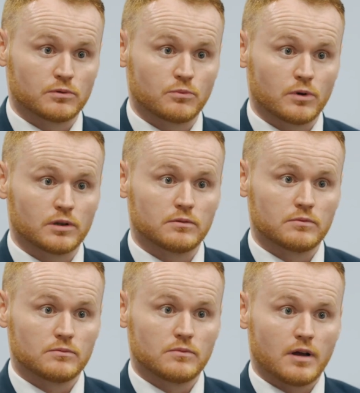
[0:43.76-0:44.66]

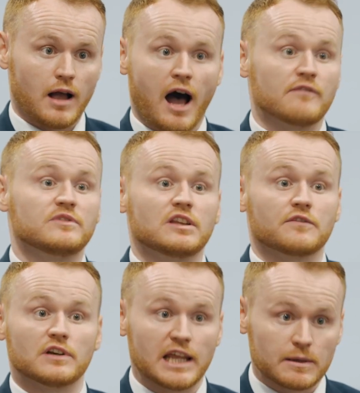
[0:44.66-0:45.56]
will have
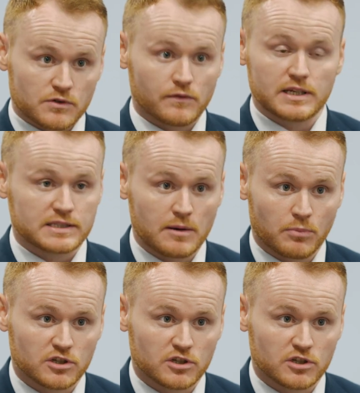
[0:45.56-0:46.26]
different names for these 9